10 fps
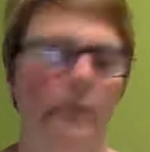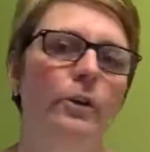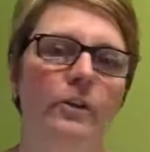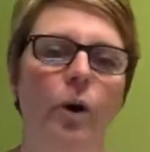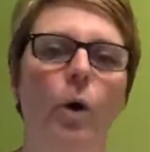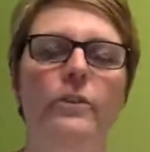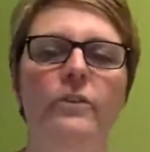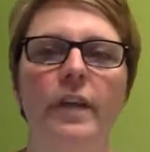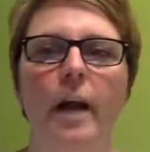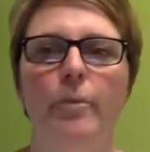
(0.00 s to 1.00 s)
There is always
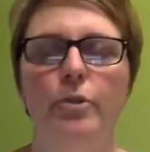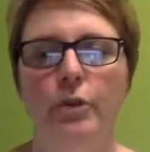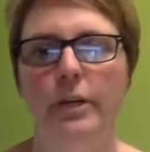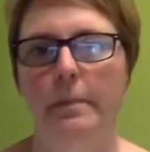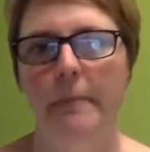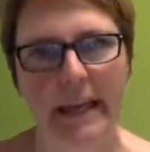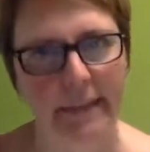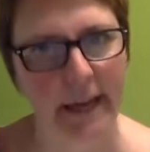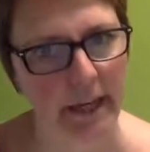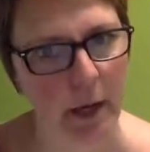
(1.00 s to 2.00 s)
the opportunity to make
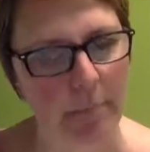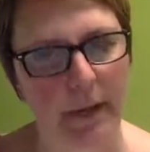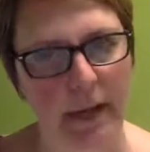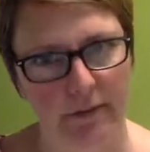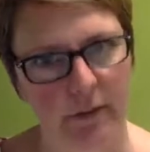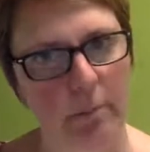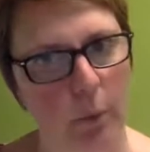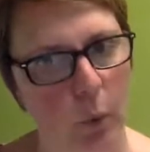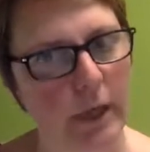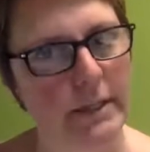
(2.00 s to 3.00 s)
that up at some
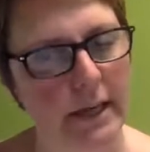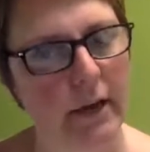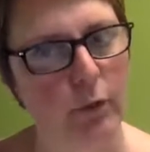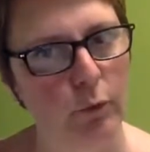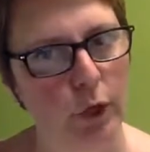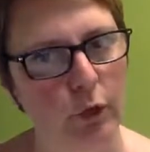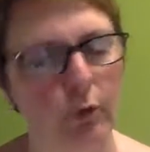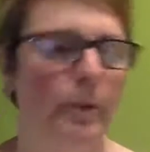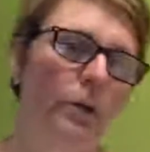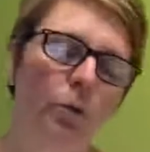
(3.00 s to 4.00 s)
point down the road,
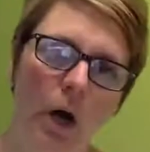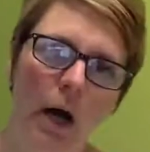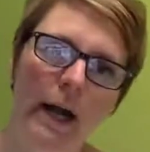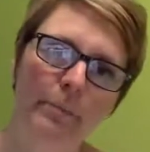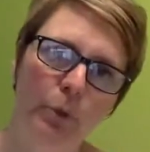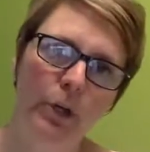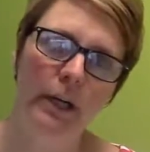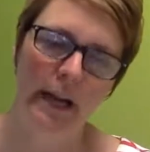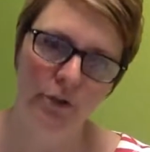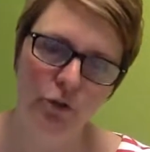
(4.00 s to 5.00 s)
but why put
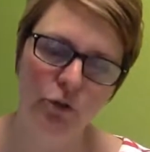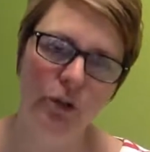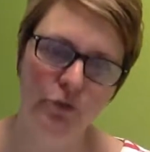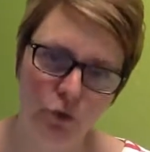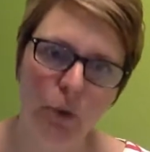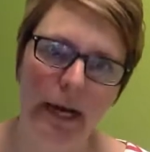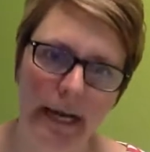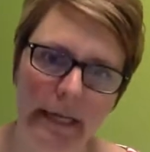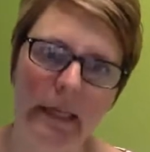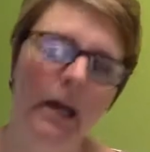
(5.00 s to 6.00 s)
extra
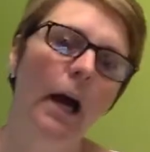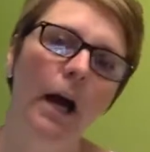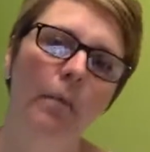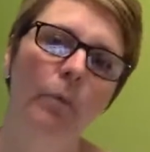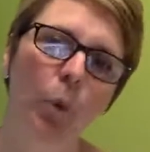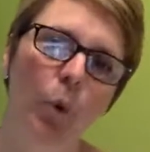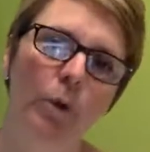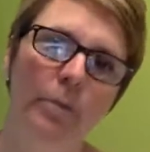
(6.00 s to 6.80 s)
strain or